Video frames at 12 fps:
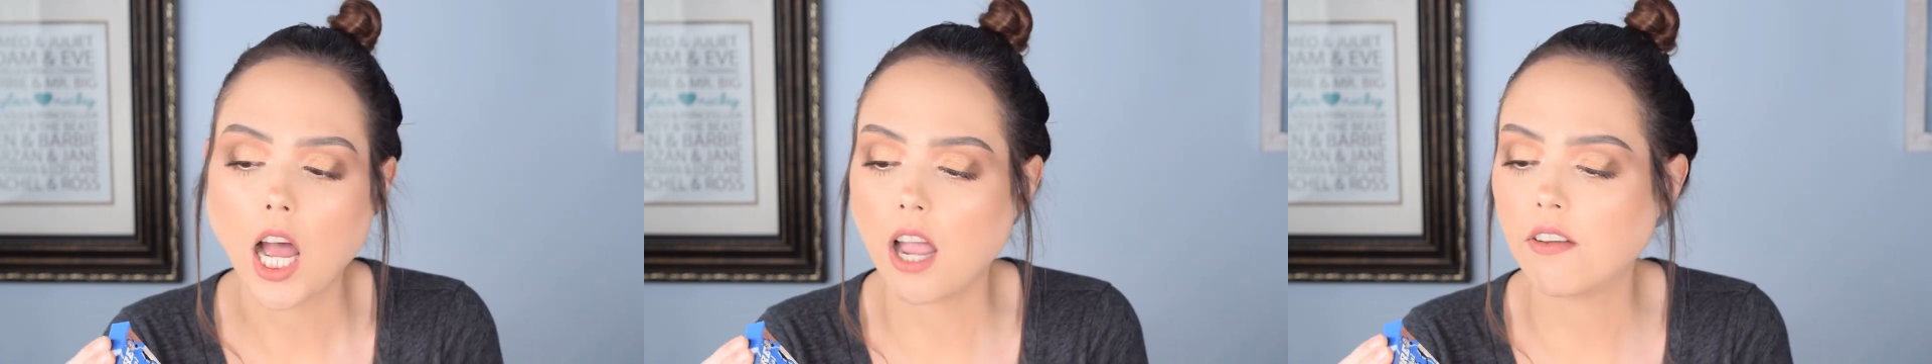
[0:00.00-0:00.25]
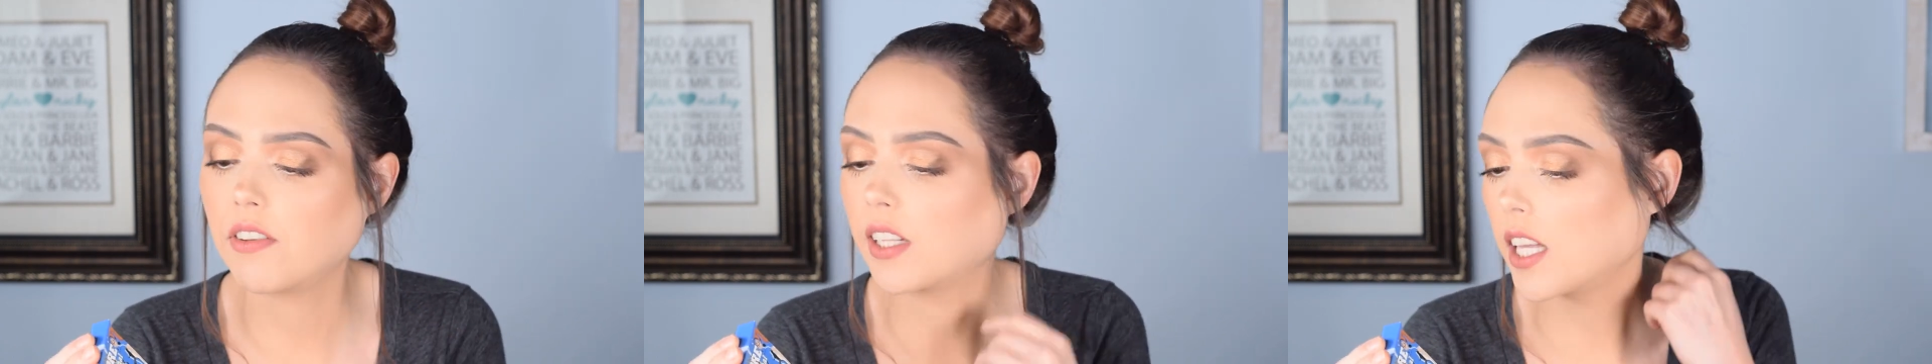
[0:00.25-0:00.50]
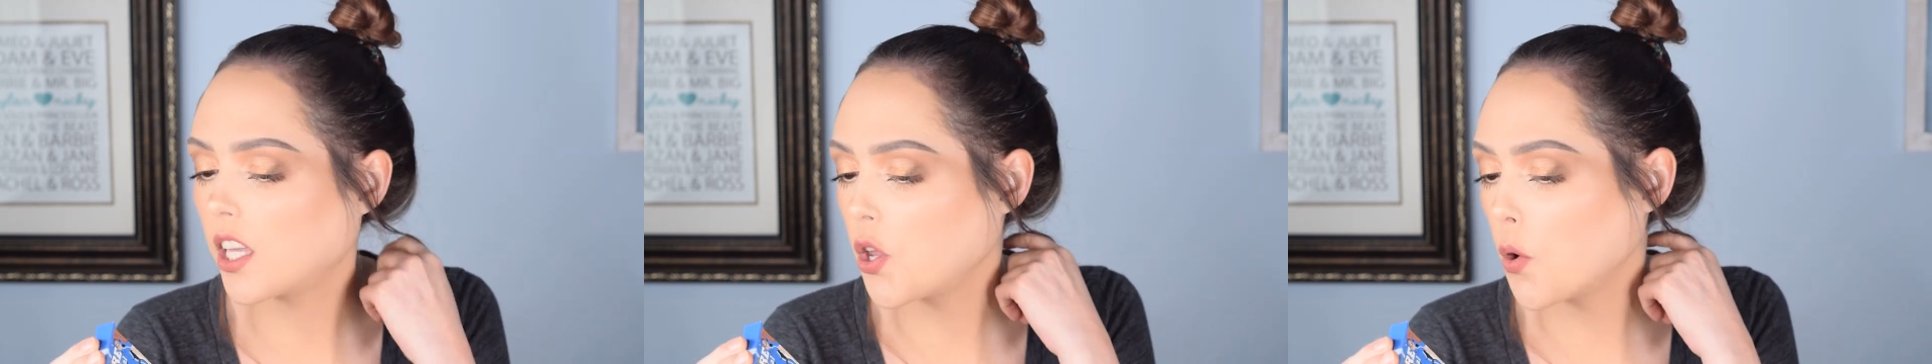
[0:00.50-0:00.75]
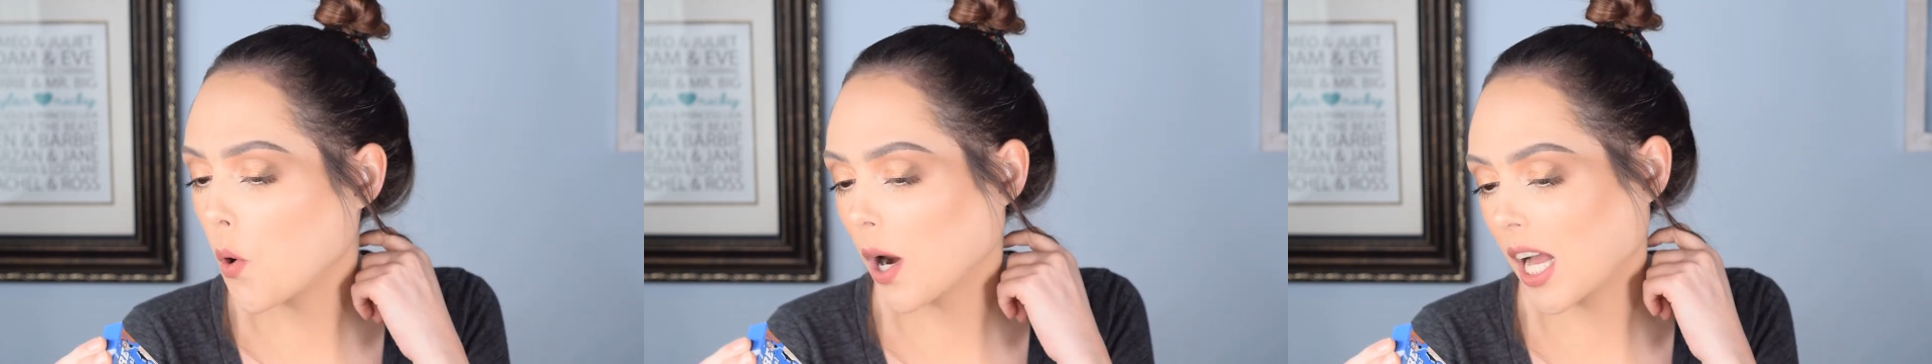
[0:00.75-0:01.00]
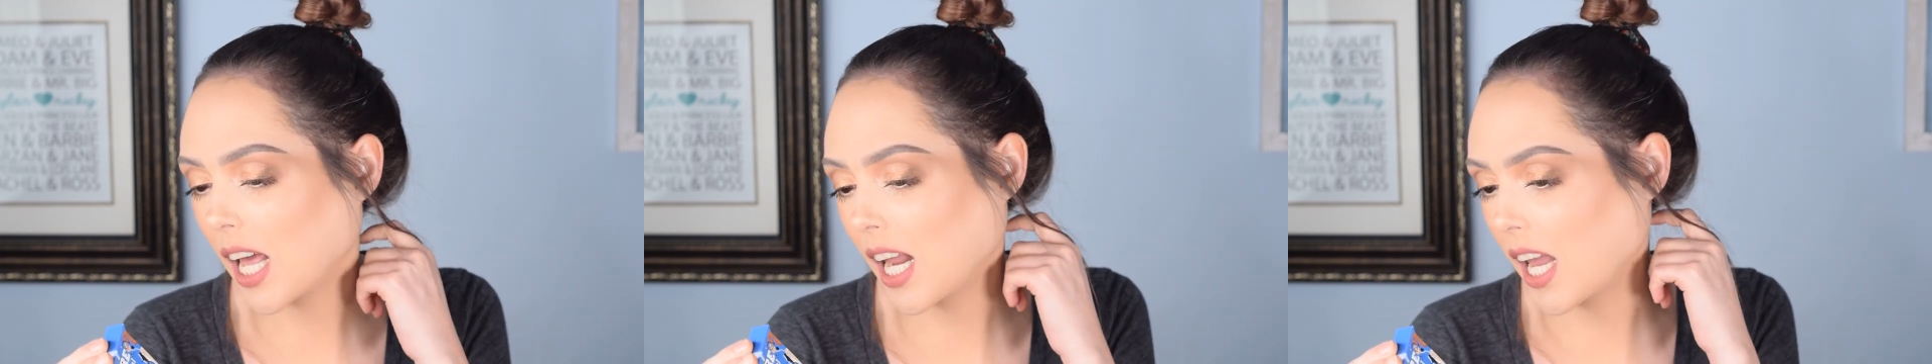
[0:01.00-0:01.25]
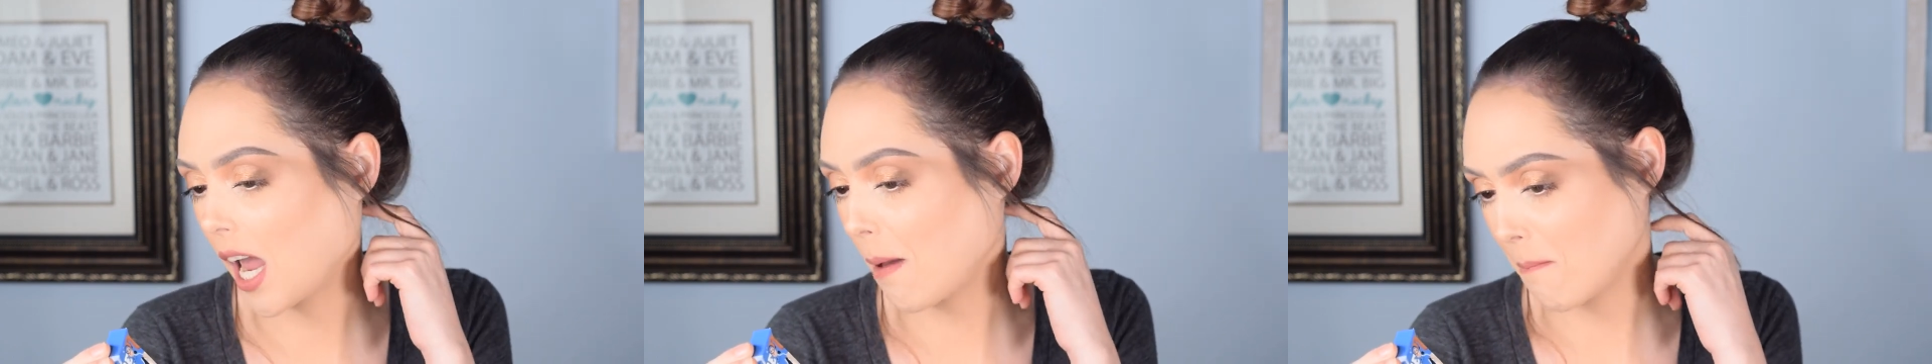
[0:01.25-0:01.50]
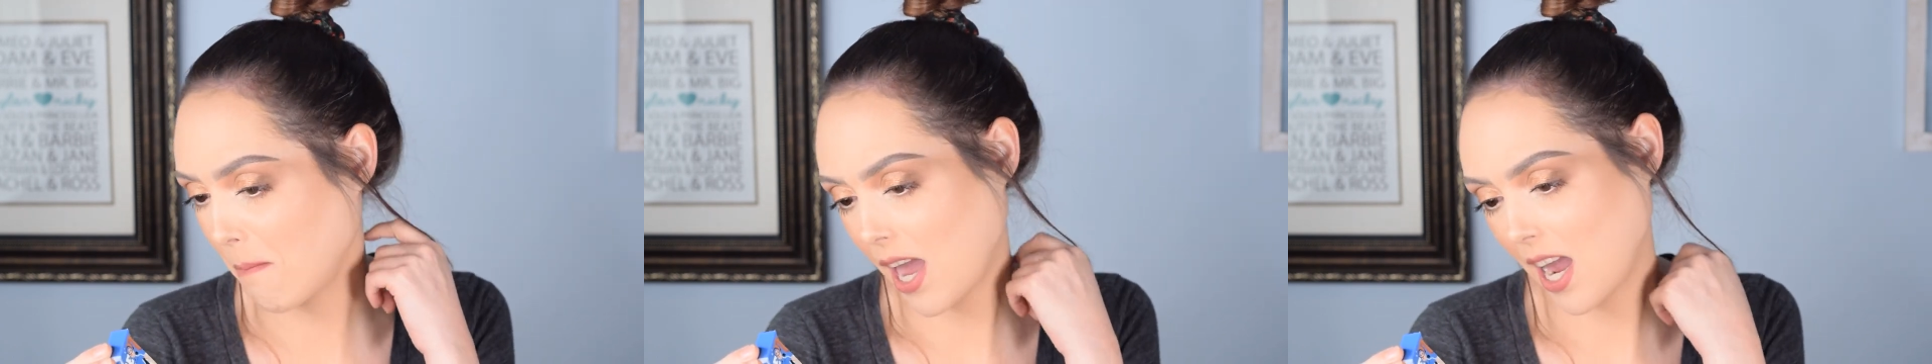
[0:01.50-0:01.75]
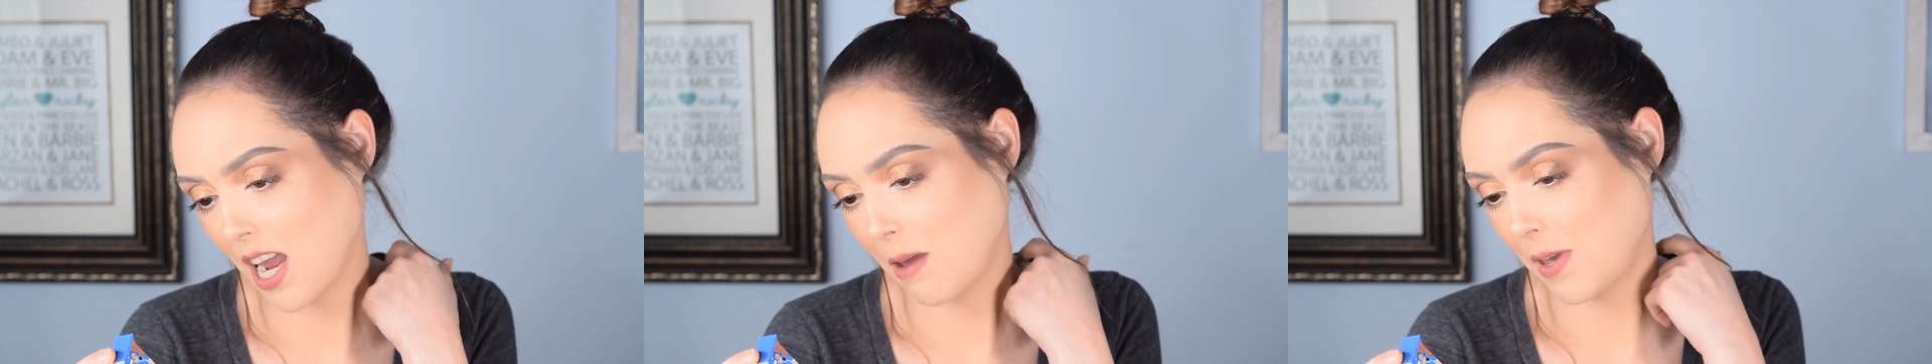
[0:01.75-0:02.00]
I feel like you are gonna get
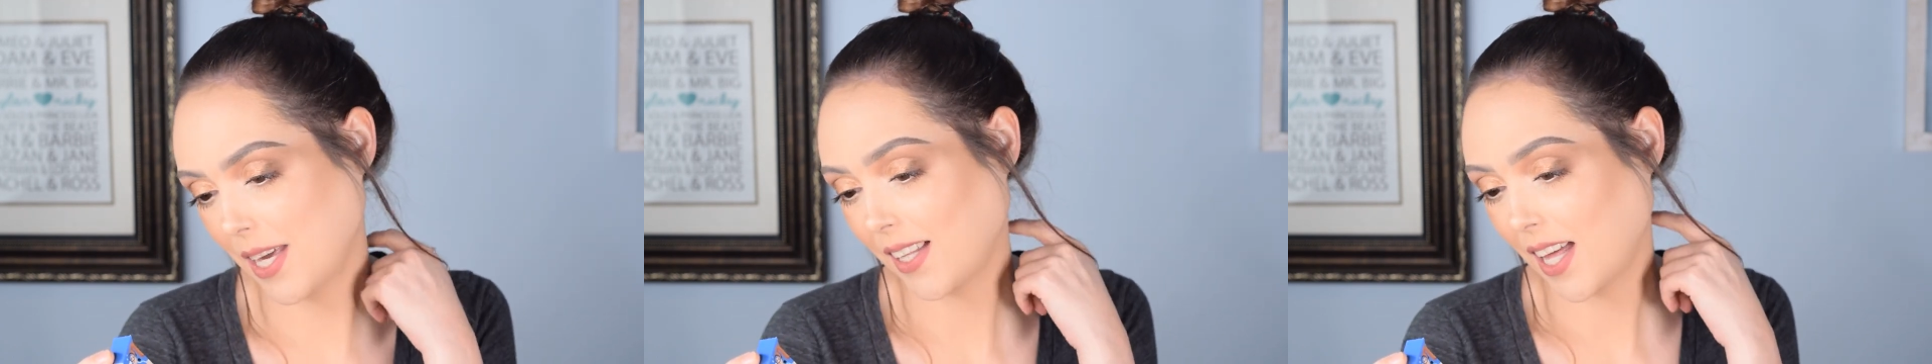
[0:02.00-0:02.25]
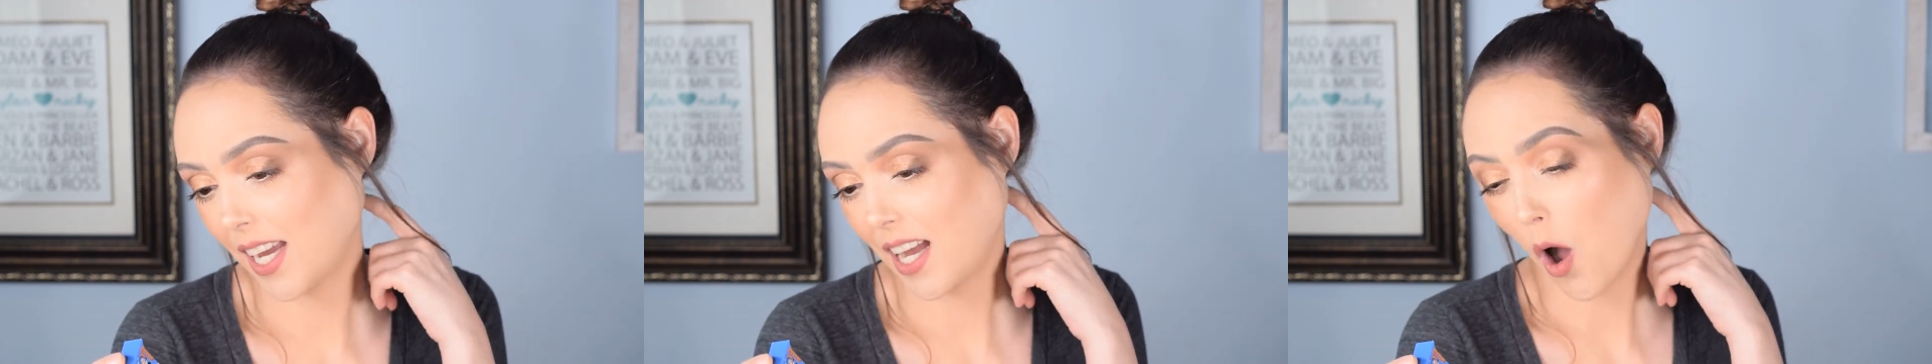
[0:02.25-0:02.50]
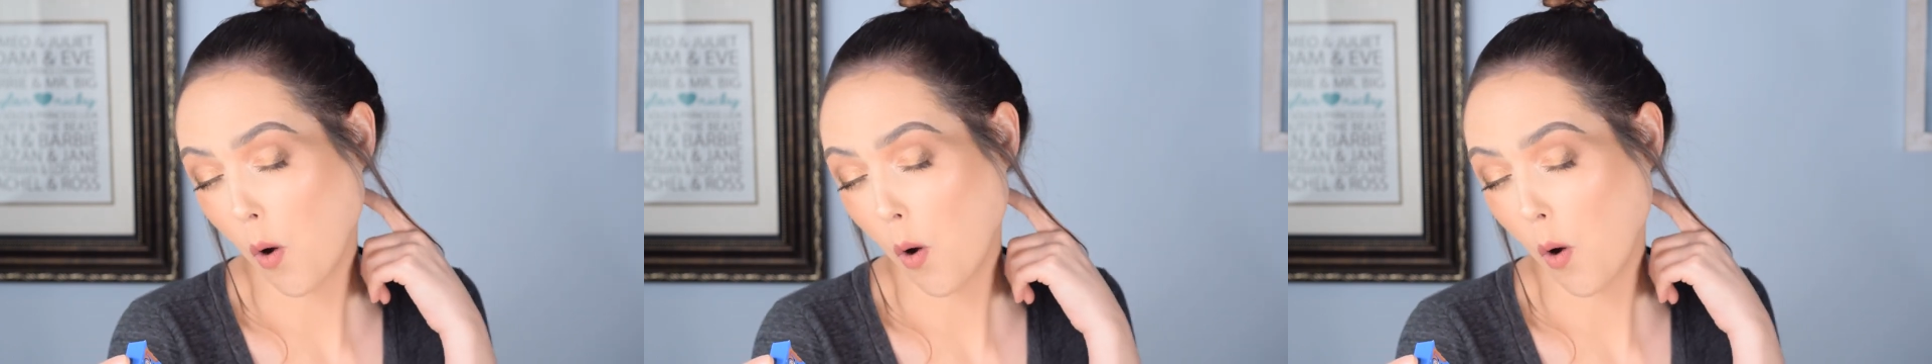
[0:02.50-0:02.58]
maybe like